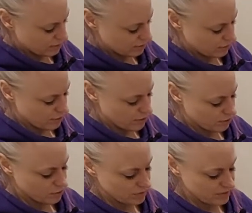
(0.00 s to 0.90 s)
for
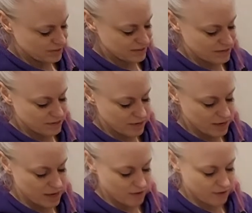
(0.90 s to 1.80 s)
afterwards. There's a D-ring
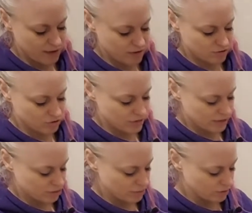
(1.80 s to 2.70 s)
here for extra
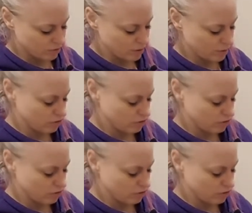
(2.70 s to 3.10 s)
attachment as well,